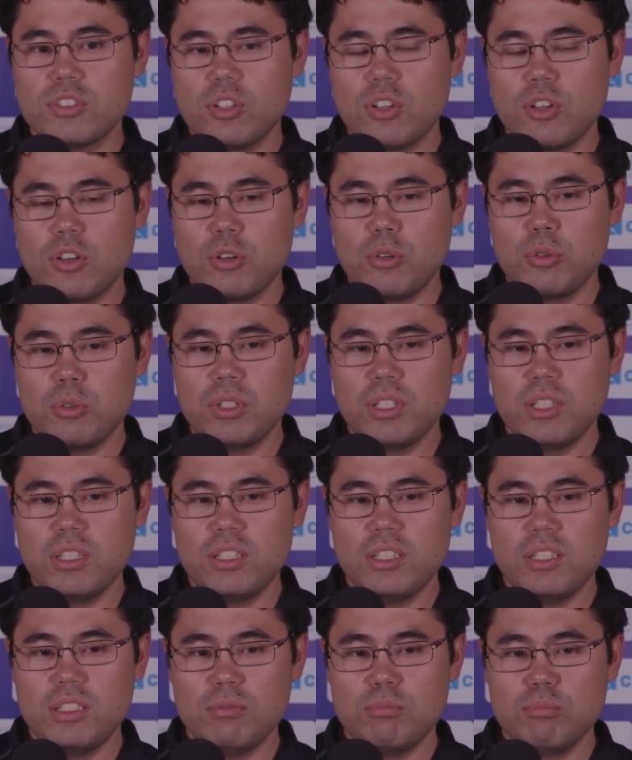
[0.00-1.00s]
So
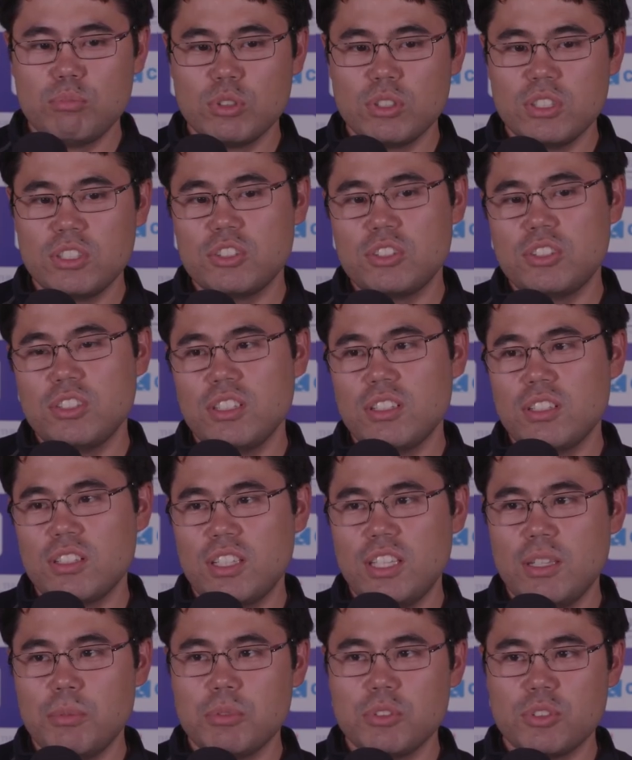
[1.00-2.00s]
he, he really just needed
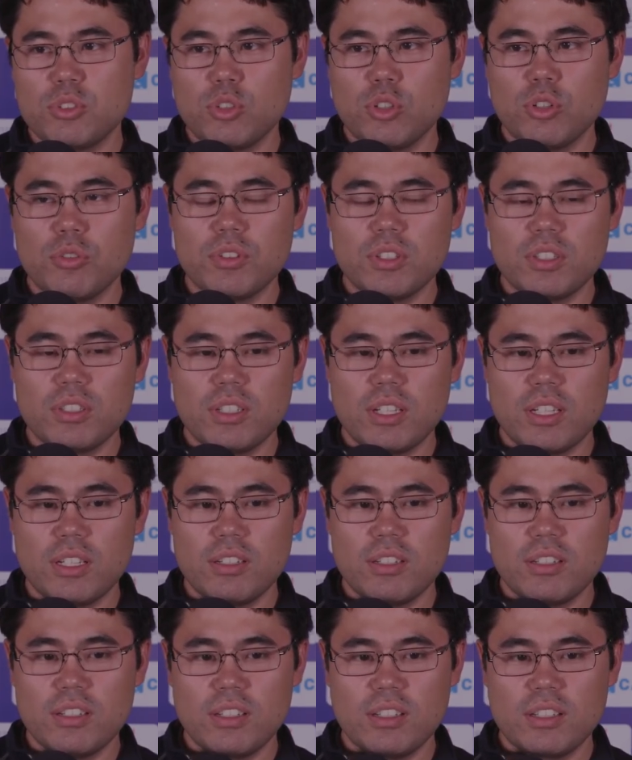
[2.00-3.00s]
to keep his nerve and,
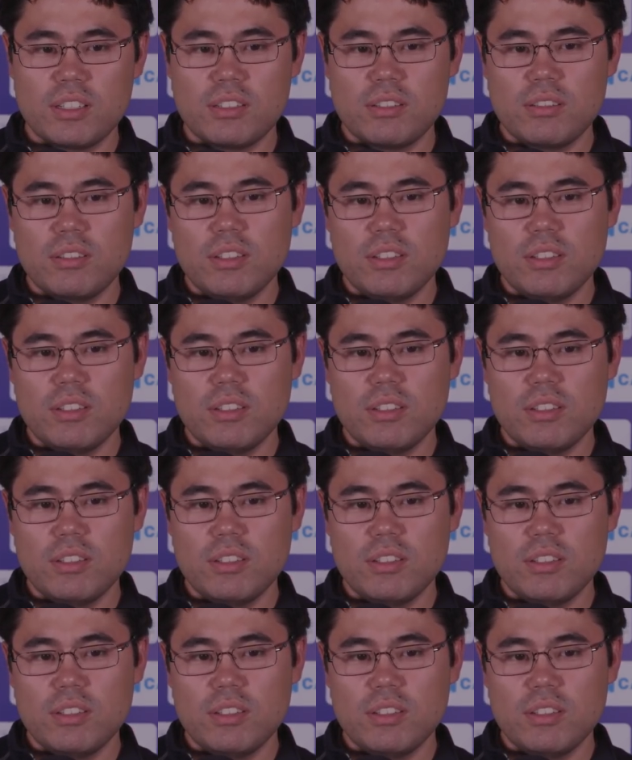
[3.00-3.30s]
and uh,